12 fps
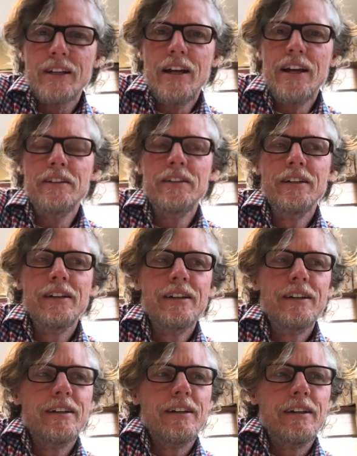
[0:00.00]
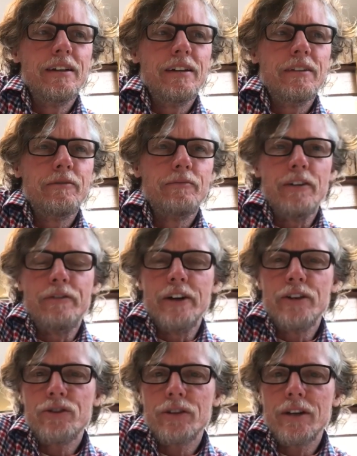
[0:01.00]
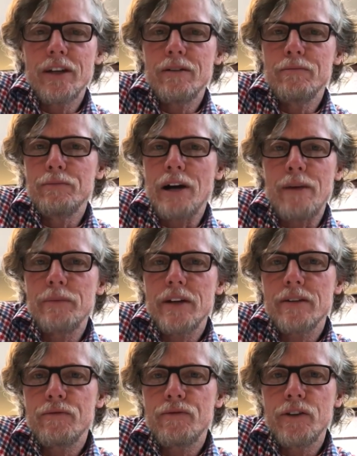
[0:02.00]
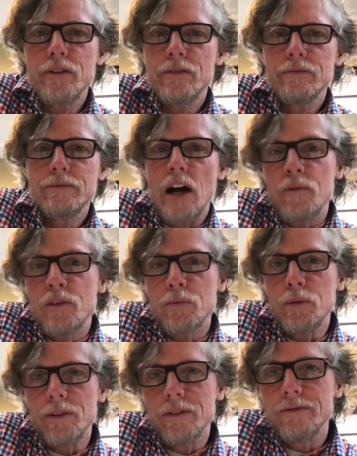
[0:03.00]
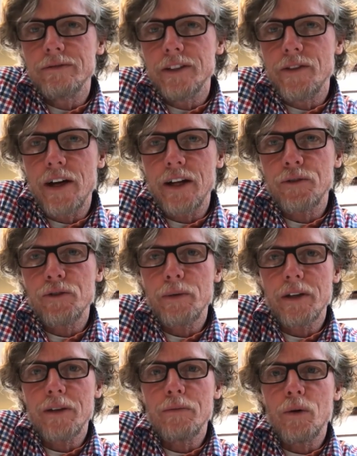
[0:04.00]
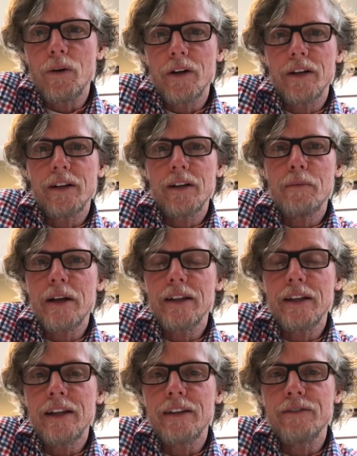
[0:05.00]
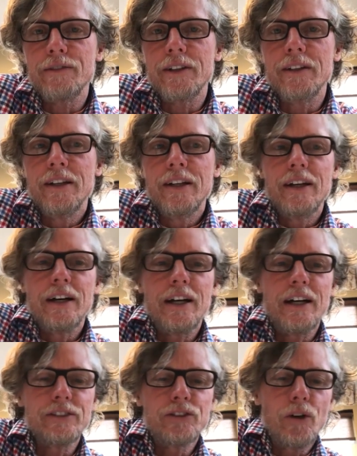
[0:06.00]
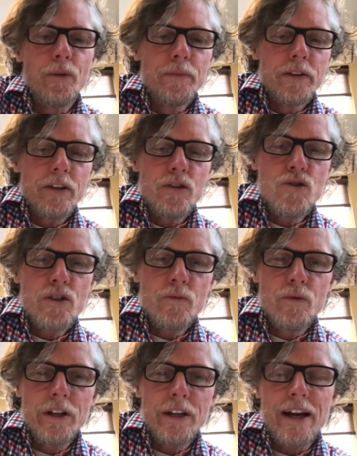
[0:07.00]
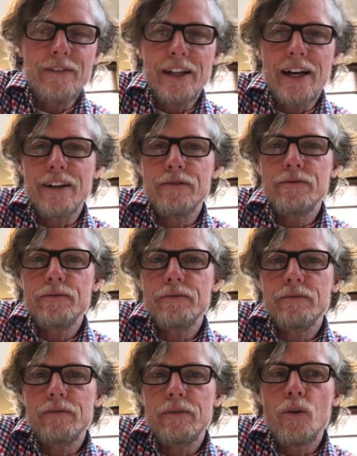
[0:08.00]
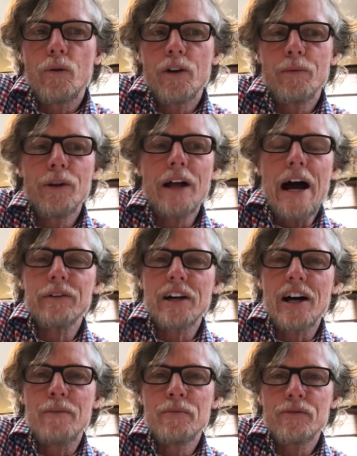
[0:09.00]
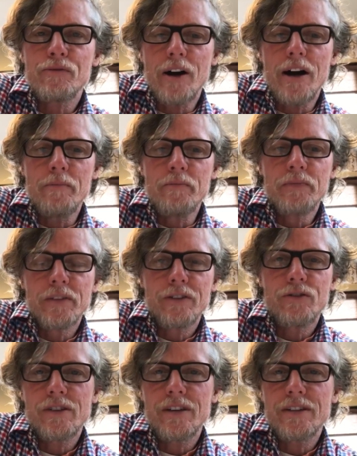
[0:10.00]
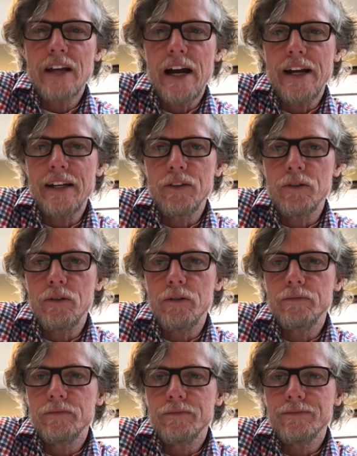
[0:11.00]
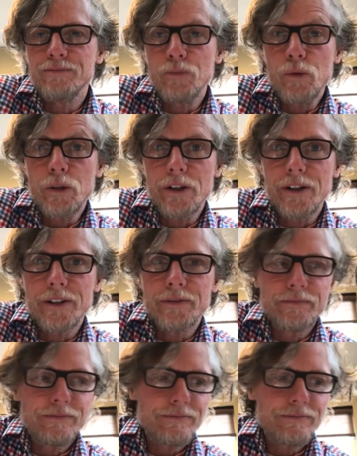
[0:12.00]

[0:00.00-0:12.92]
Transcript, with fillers: And eventually Bob doesn't feel comfortable in that group anymore, and he may leave. And uh, so you can really have a lot of horrible outcomes from just a tiny little word.